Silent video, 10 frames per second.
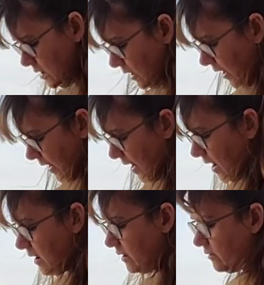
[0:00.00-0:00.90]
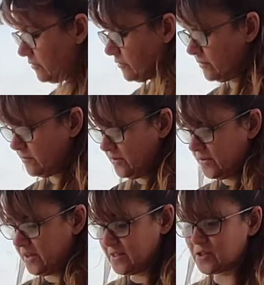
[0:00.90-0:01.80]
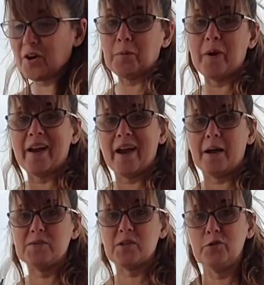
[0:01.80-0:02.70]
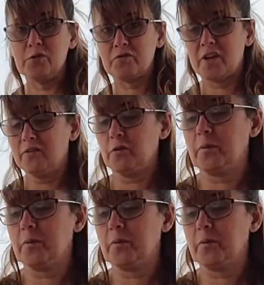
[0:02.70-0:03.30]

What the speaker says: I have, these are my absolute favorite